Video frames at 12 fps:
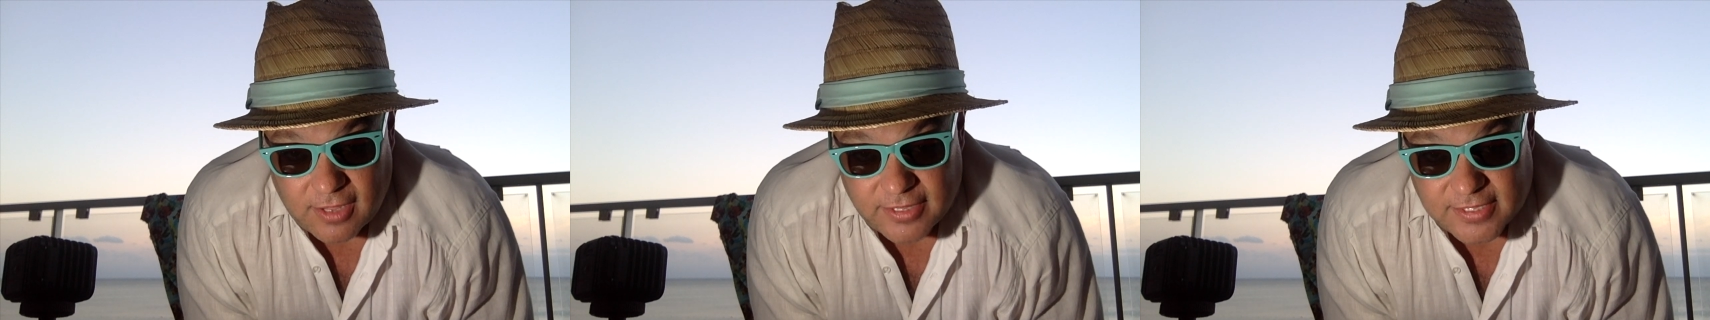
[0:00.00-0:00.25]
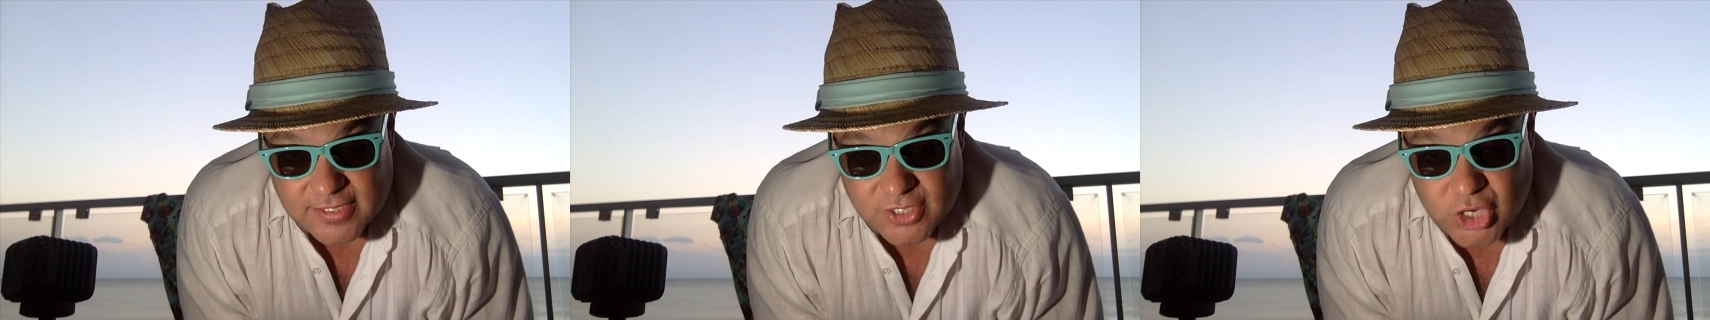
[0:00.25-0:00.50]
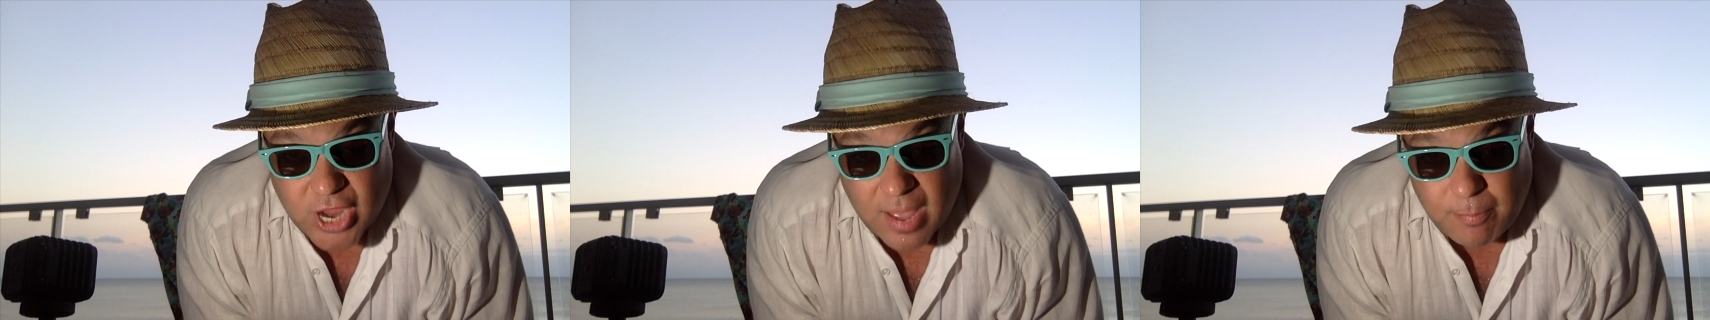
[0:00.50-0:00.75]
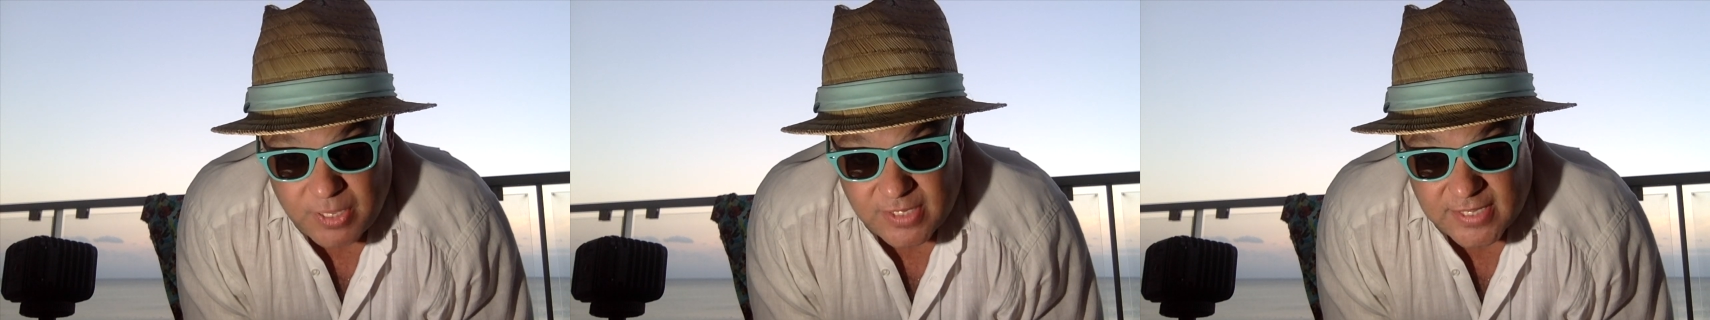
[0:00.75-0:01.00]
This is
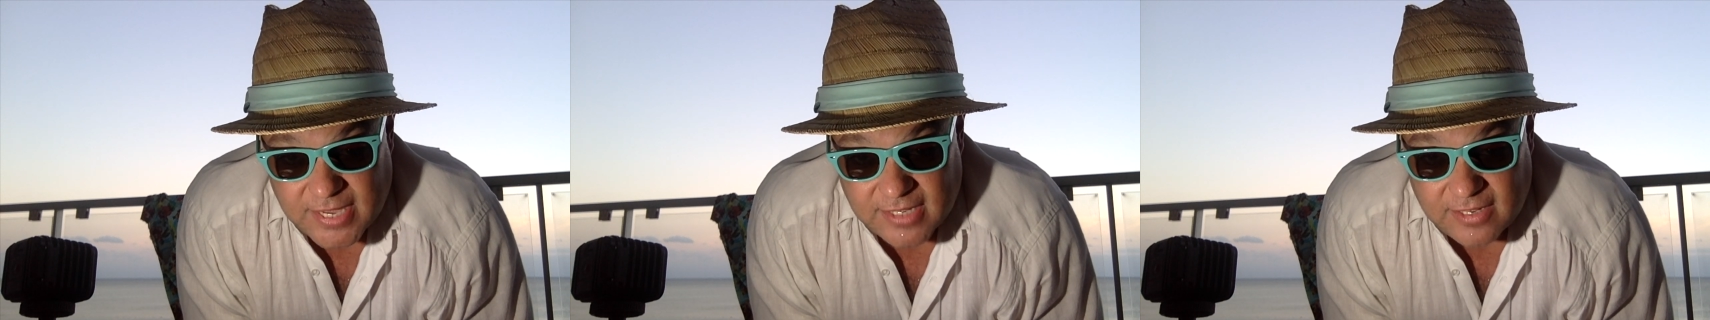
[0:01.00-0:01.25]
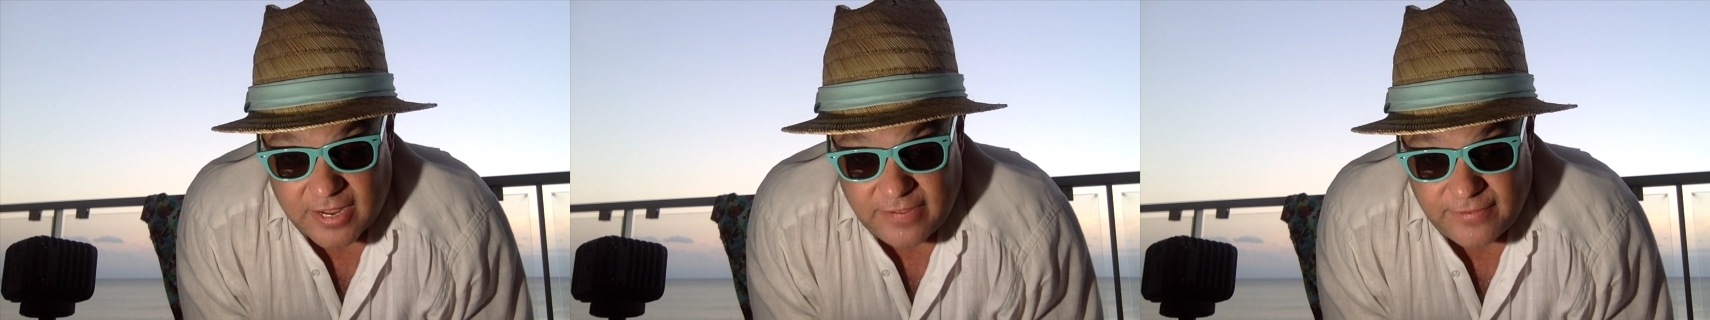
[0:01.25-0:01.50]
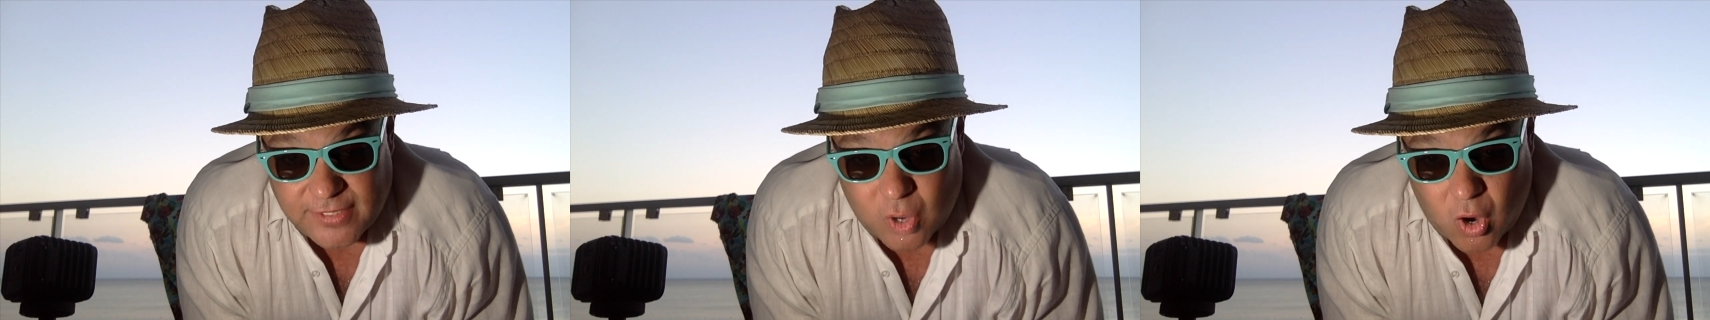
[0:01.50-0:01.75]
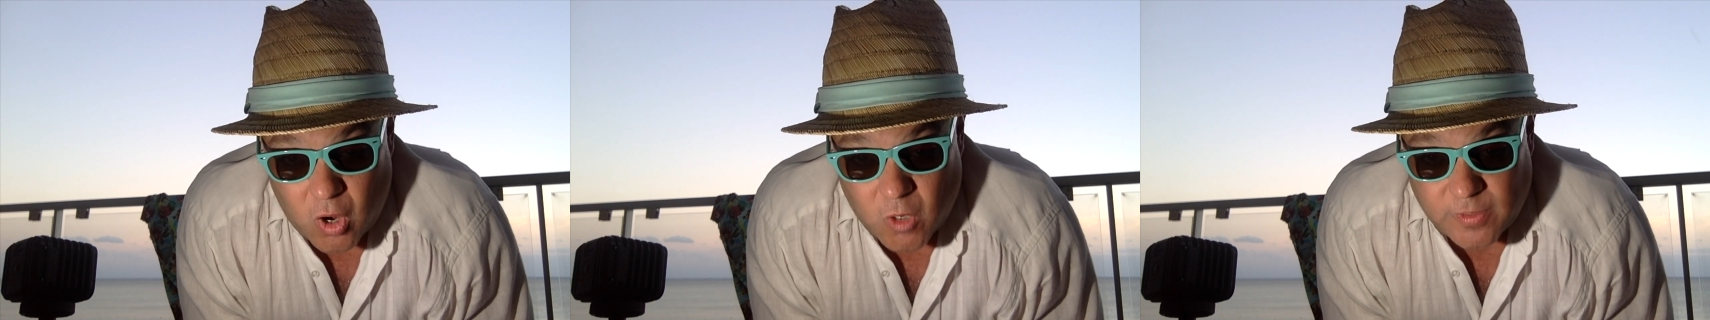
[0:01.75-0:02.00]
Chappie saying life is
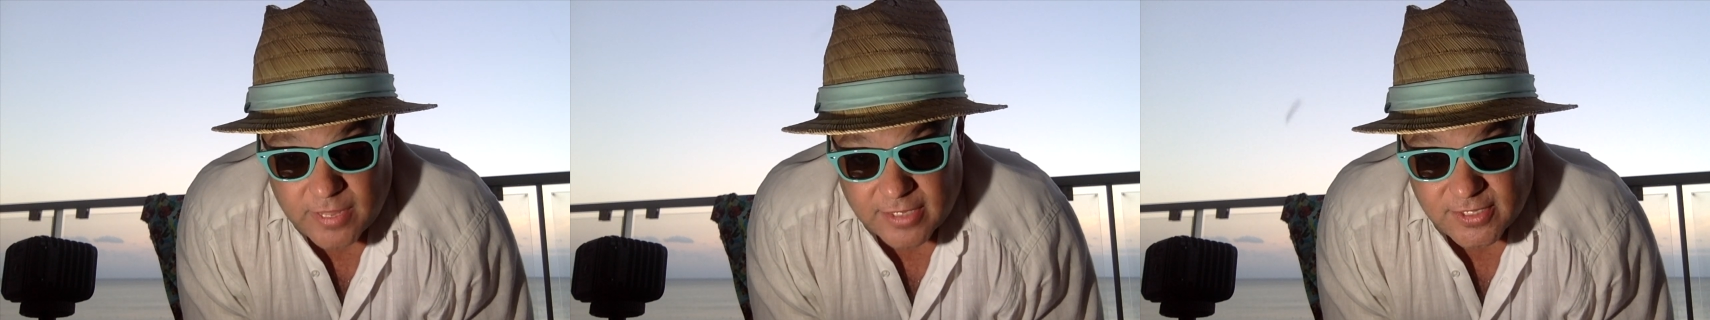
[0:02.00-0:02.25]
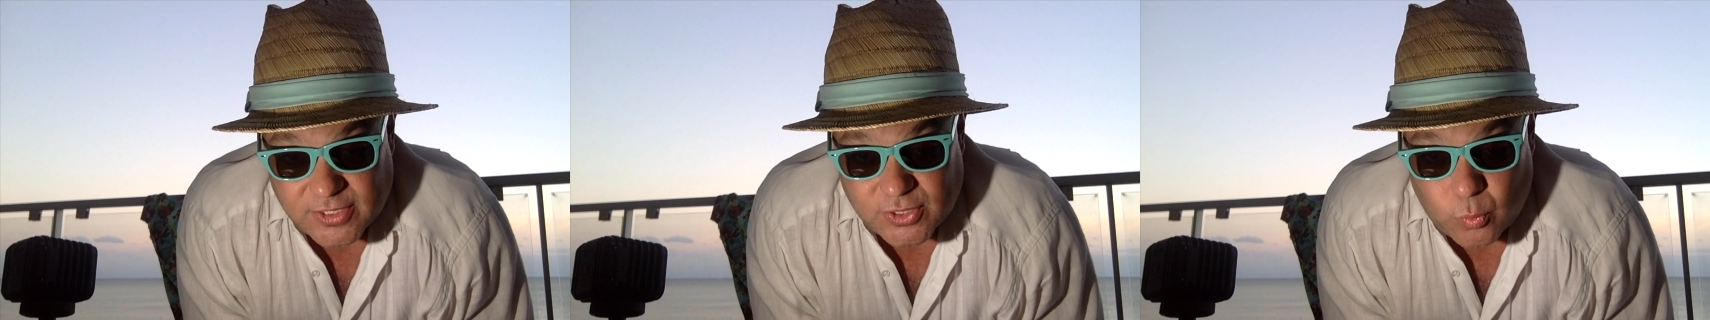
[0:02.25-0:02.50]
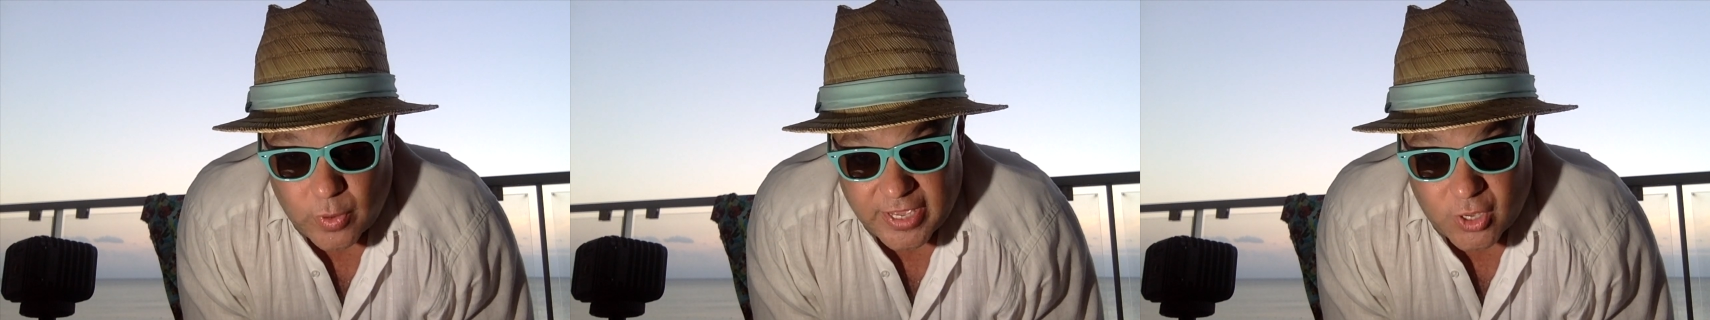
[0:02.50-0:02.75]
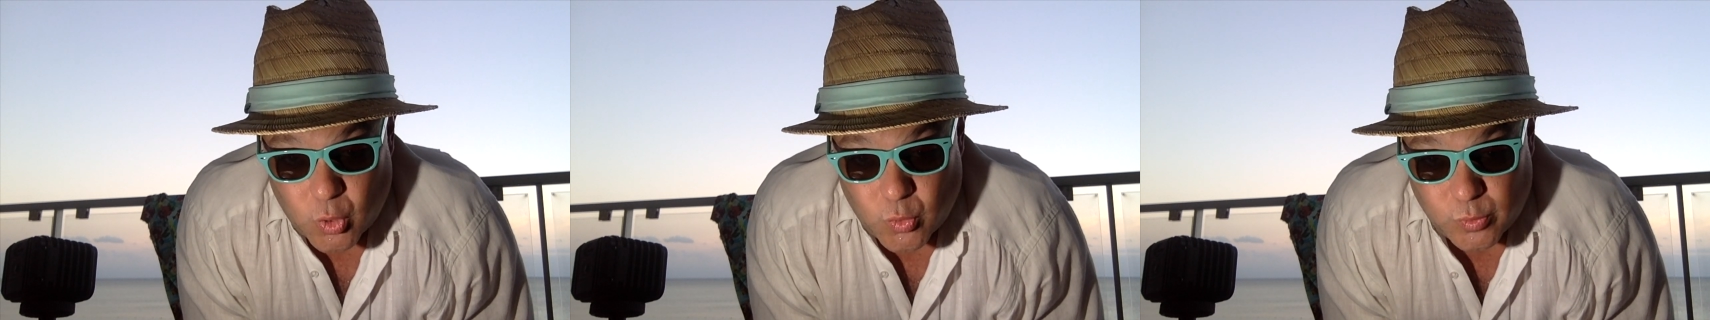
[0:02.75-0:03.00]
hard. That's just the way
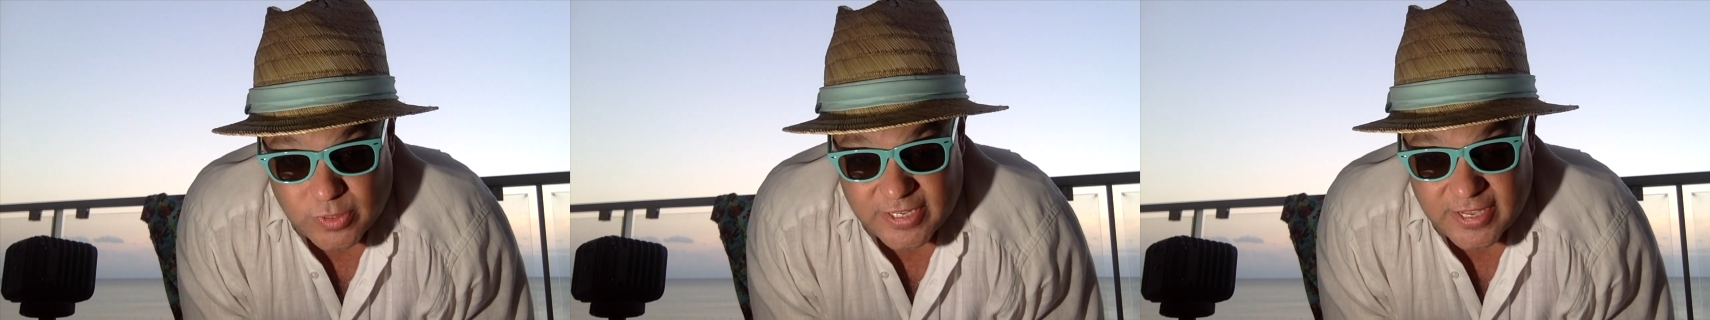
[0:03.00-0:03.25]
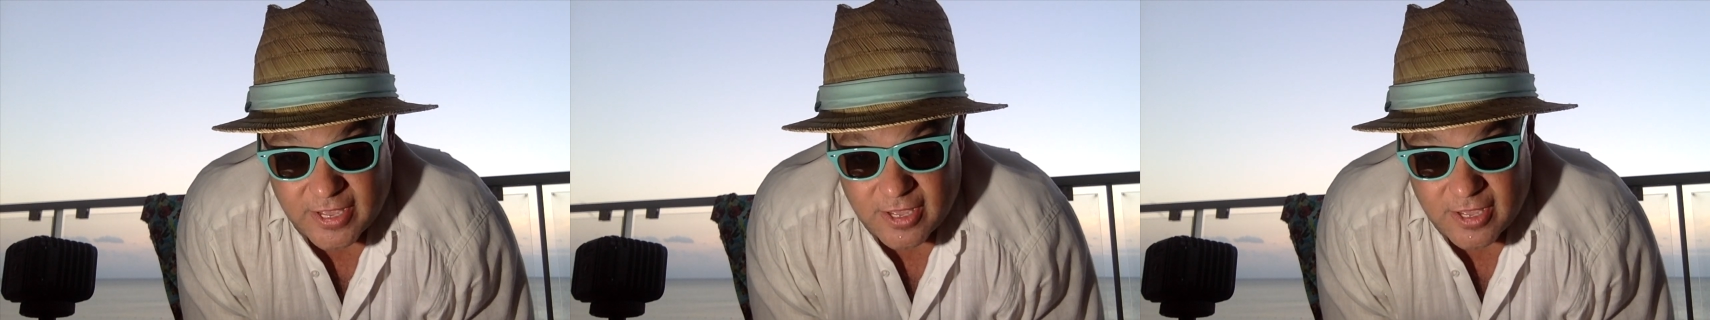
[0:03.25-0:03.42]
it goes.